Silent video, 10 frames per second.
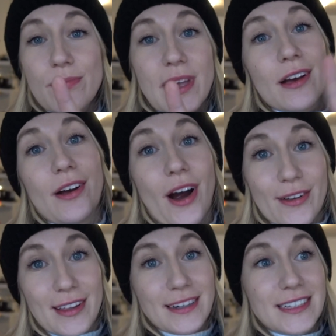if you make a
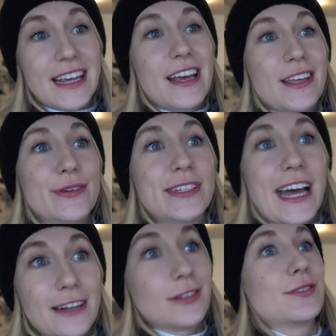garland, you
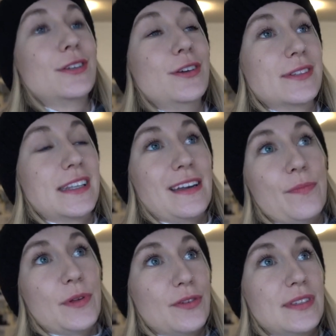attach those toques and then you
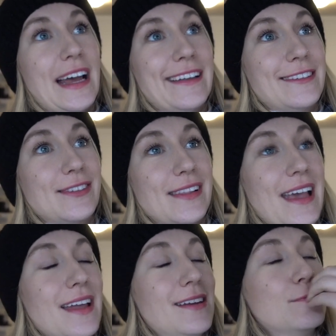put those tassels on the
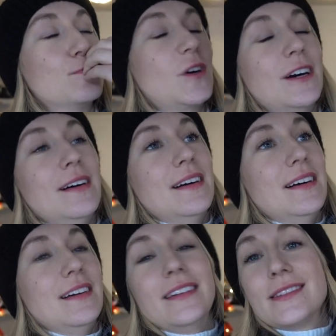end.
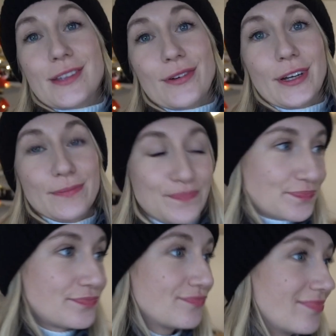So good.
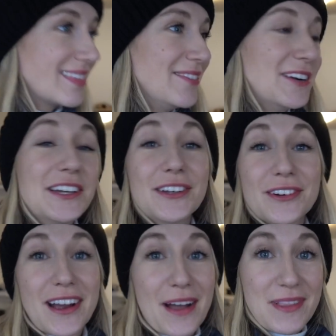We're gonna
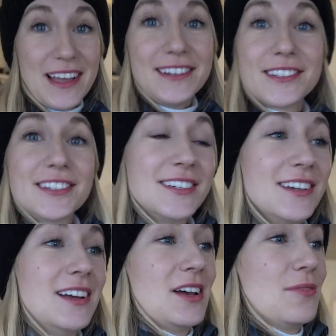go grab lunch
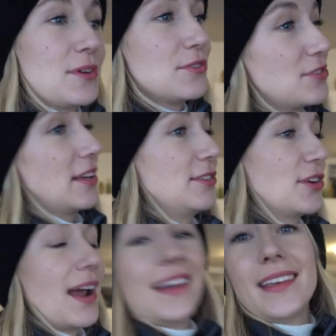we usually
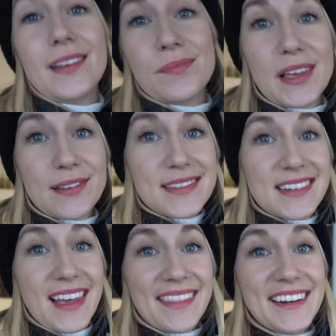try to eat meals
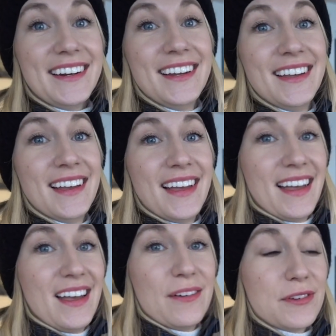together.
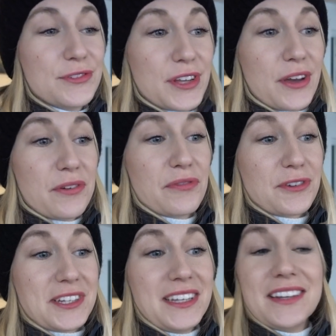We usually go to
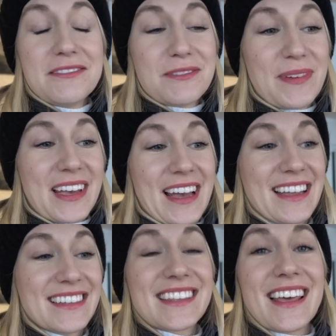Fortino's
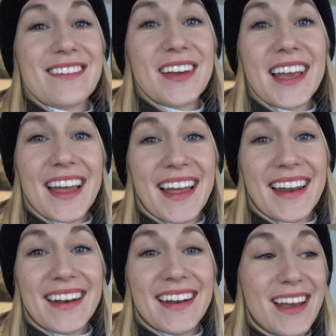because then we
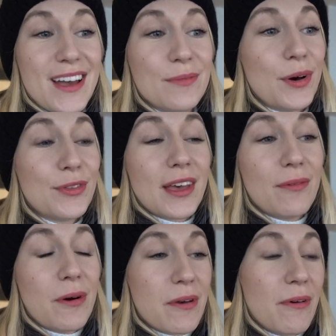can both get
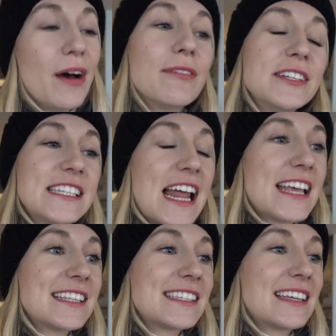what we want, which is
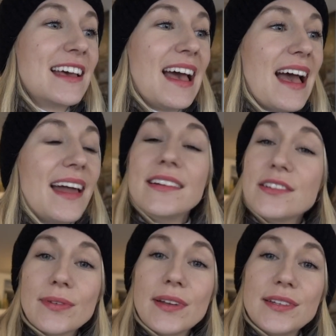nice. And I
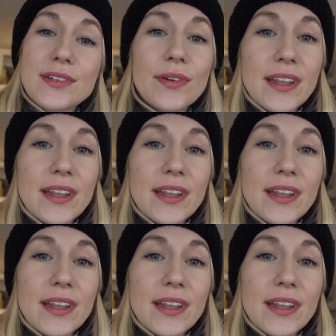just wanted to do a